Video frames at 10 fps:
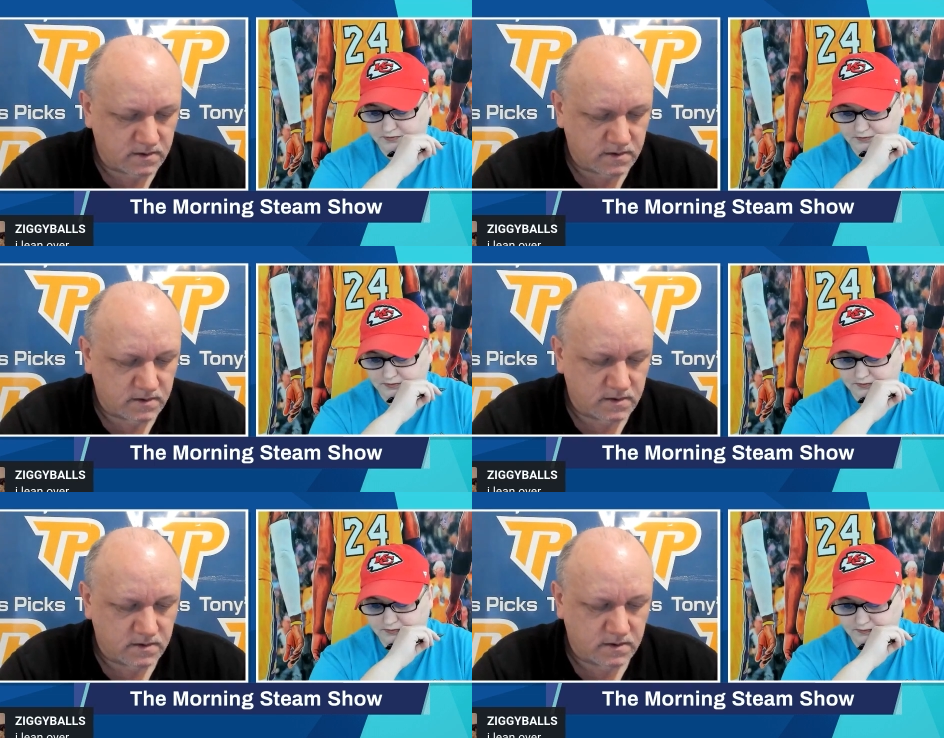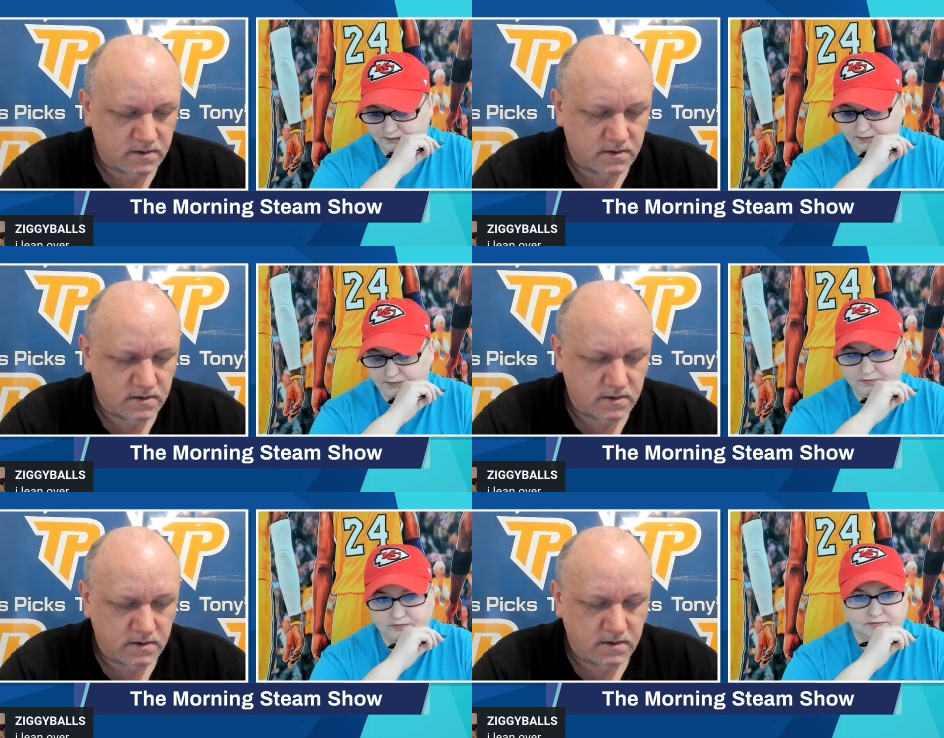
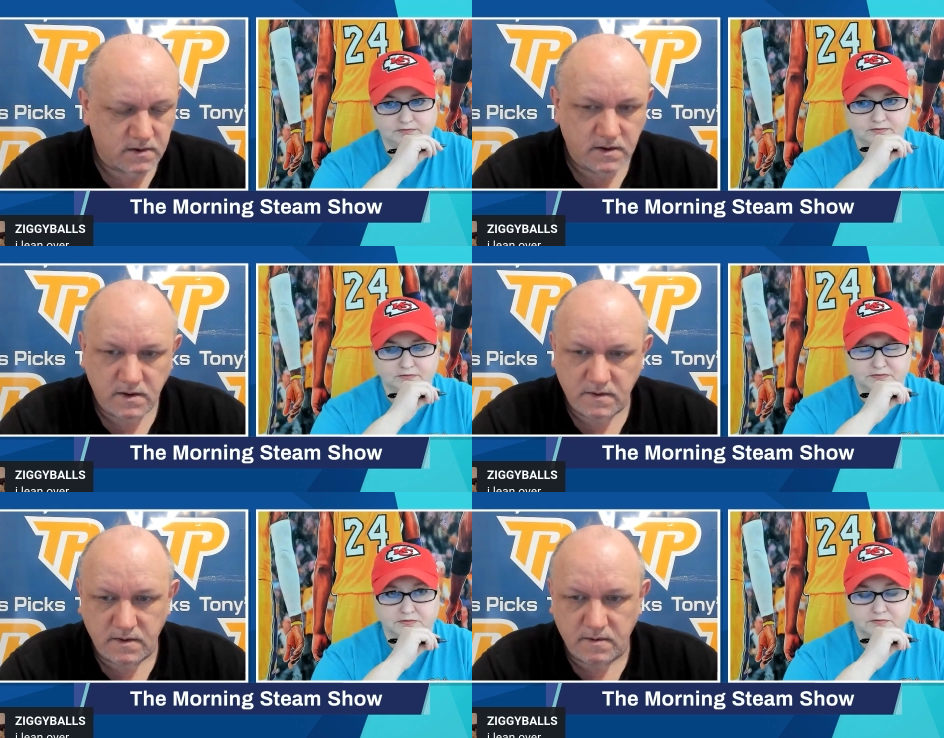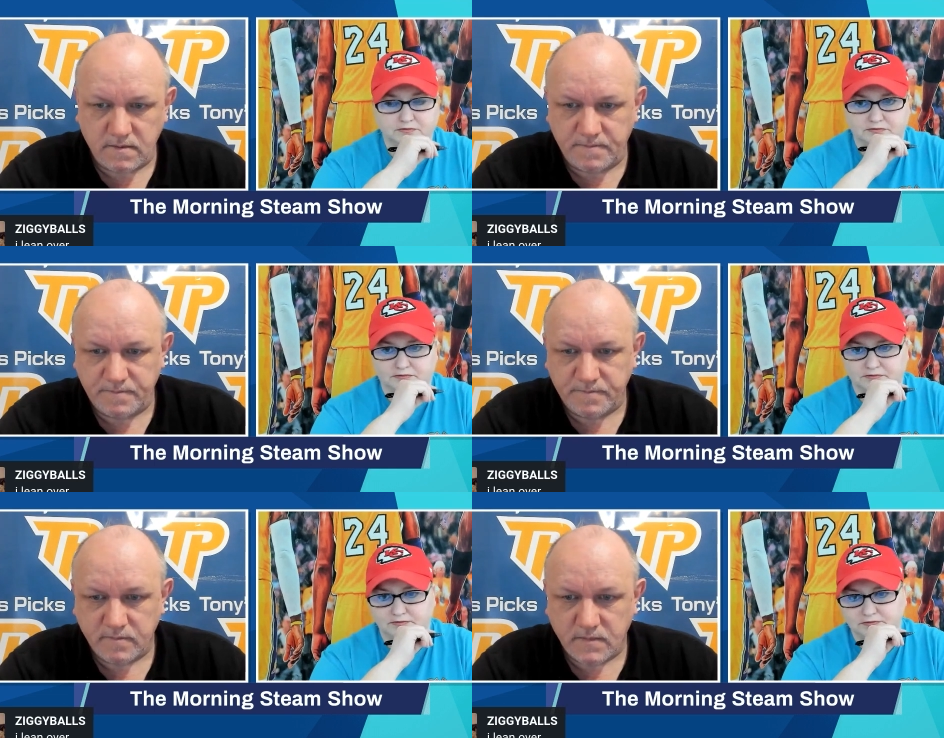
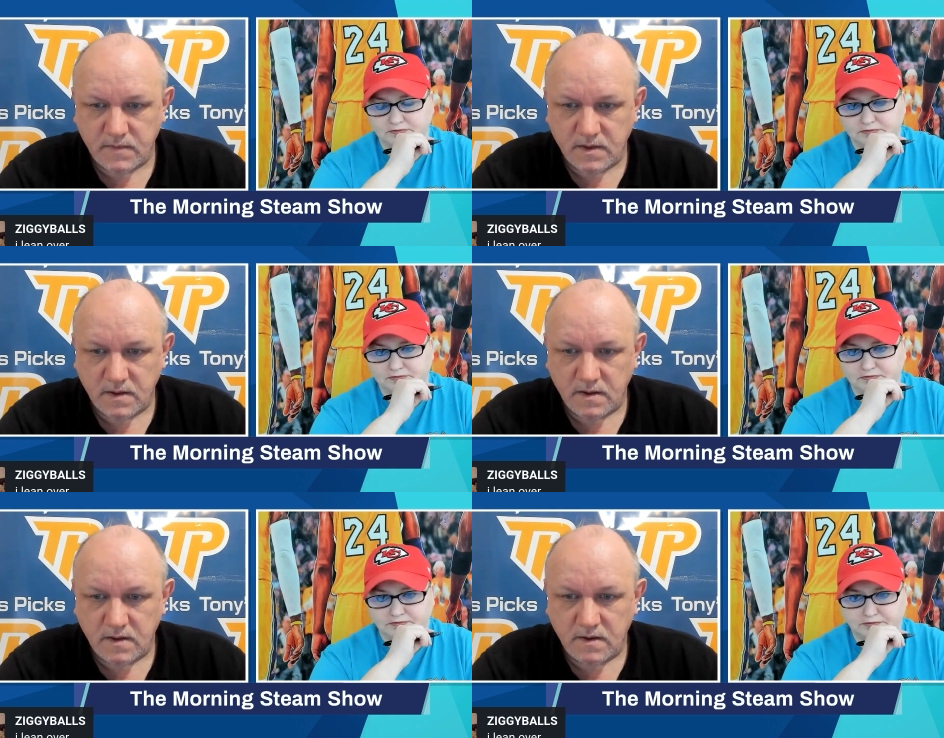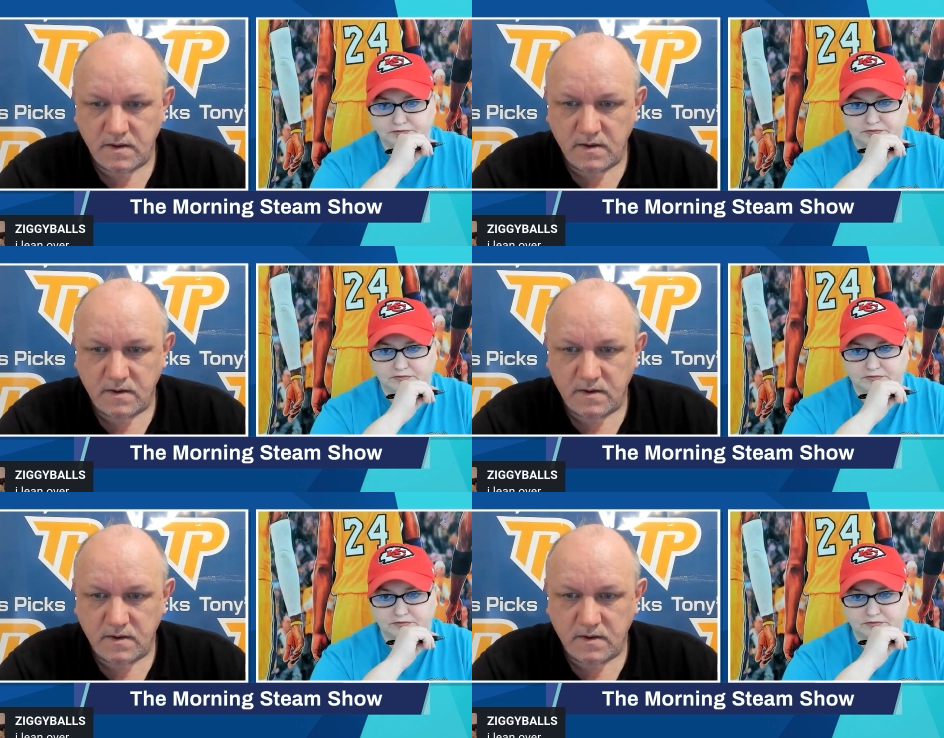(no one is talking)